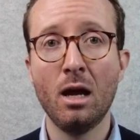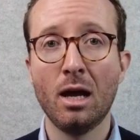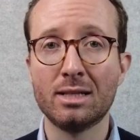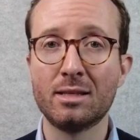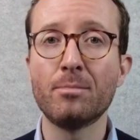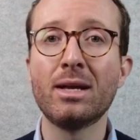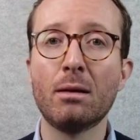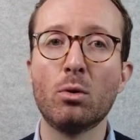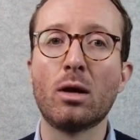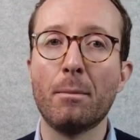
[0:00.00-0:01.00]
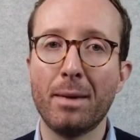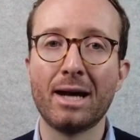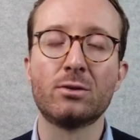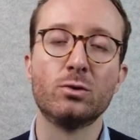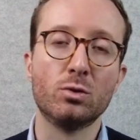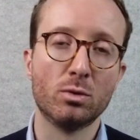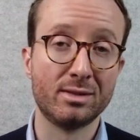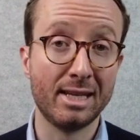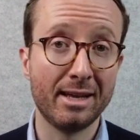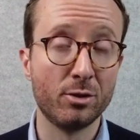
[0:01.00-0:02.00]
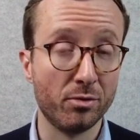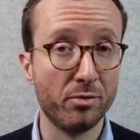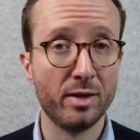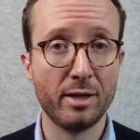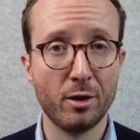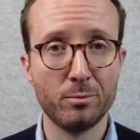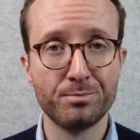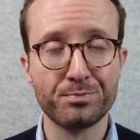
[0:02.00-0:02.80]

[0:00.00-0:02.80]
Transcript: It's something I will come back to towards the end of the video.